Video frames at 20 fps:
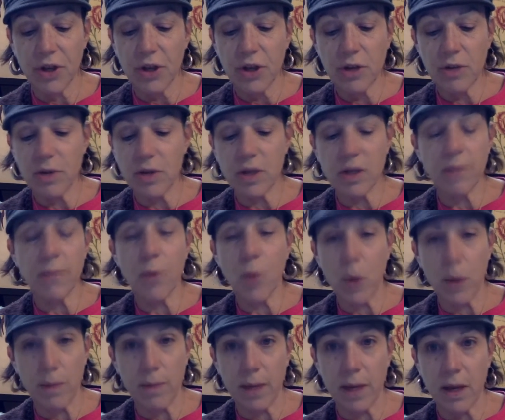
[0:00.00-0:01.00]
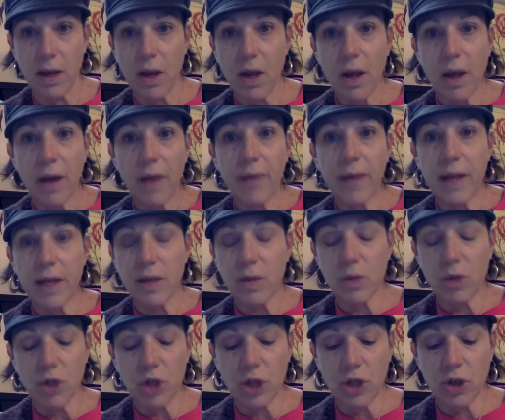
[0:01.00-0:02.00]
You disappoint me. And that's
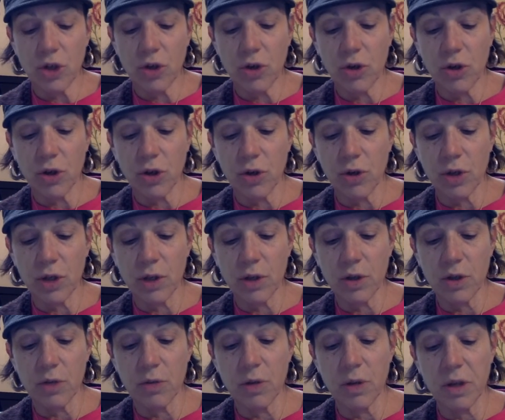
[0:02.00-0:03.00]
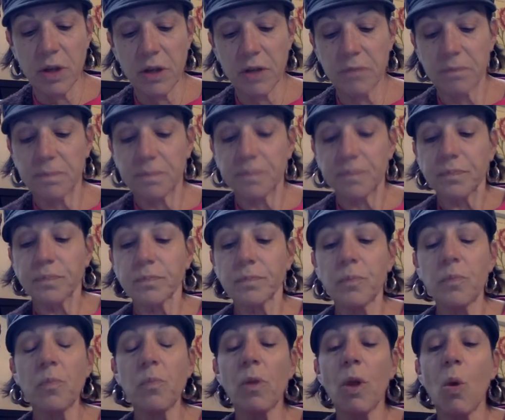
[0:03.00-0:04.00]
when she turned her into the
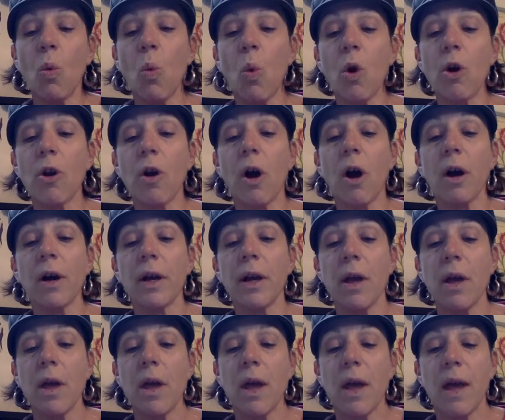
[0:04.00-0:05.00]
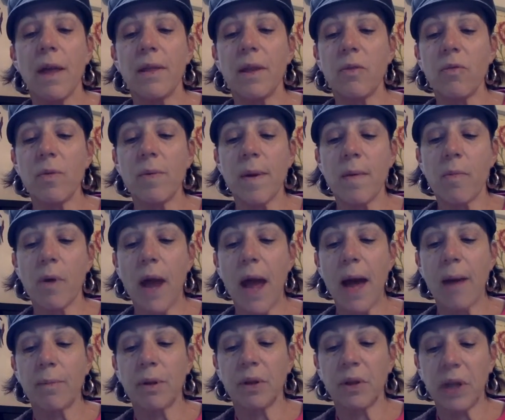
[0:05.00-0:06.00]
warthog. And then remember,
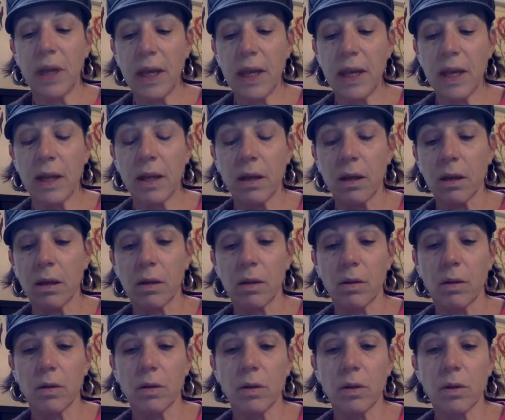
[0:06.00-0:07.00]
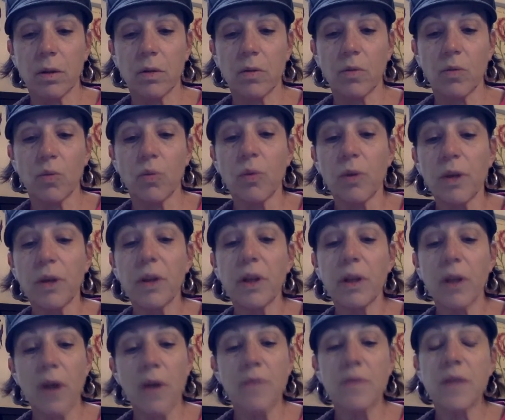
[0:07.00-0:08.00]
Abilene really
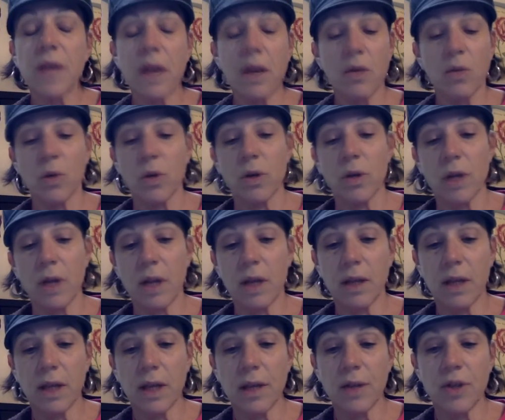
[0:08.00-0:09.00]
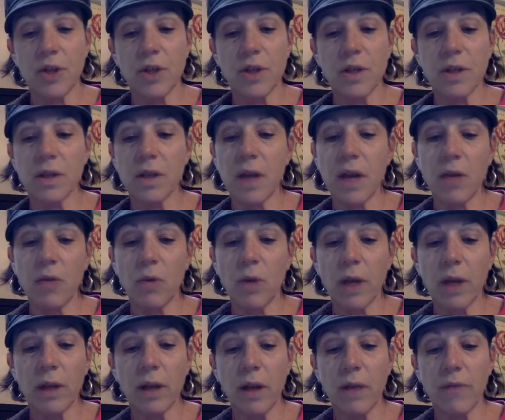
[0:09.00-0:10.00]
loves Edward. And at the end, she says, Edward,
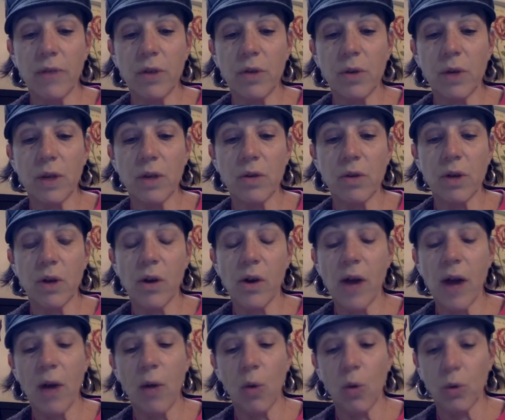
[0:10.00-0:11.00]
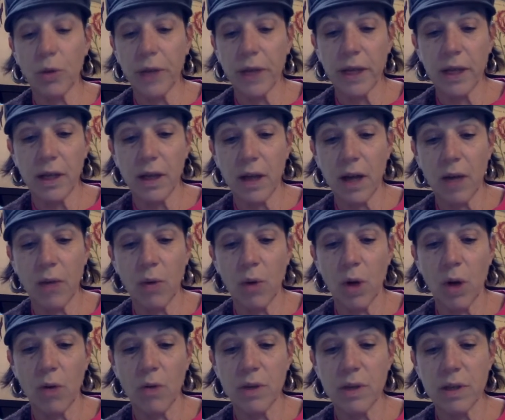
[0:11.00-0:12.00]
I love you. I don't care how old I get. I will
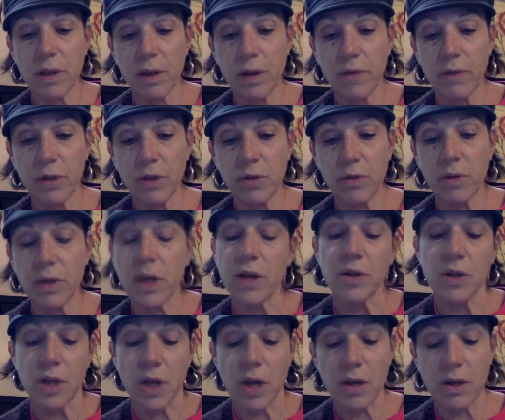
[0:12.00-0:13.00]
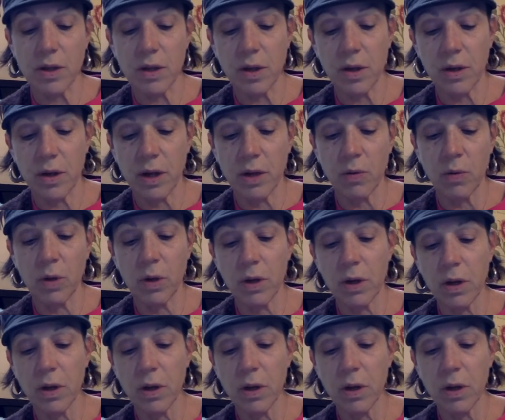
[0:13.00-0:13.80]
always love you. Yes, yes, thought Edward.